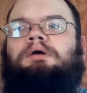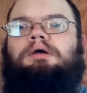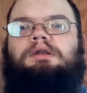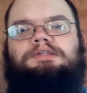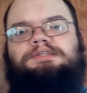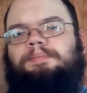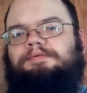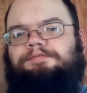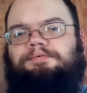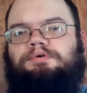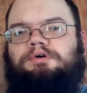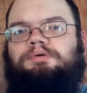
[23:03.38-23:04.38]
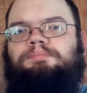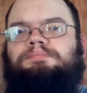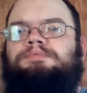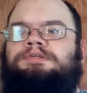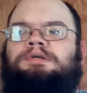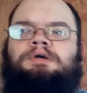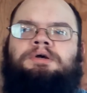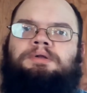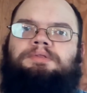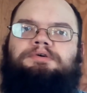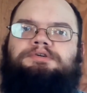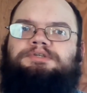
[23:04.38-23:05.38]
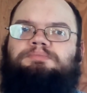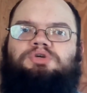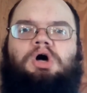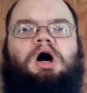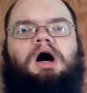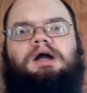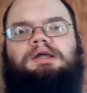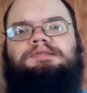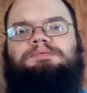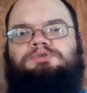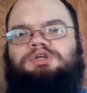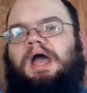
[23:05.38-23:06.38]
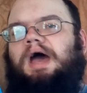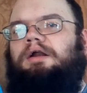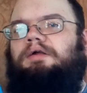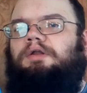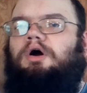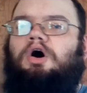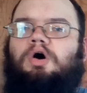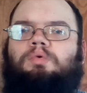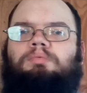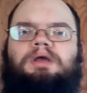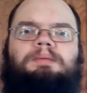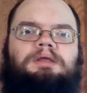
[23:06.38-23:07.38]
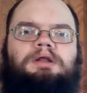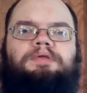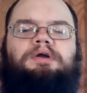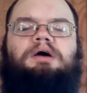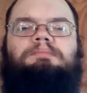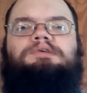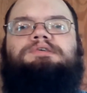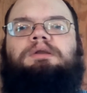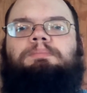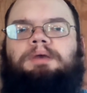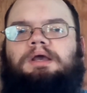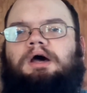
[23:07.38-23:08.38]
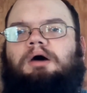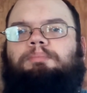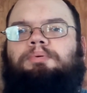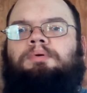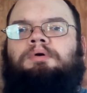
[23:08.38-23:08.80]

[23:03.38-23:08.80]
and on some of the forums there's some talk and some chatter that maybe another company's going to pick up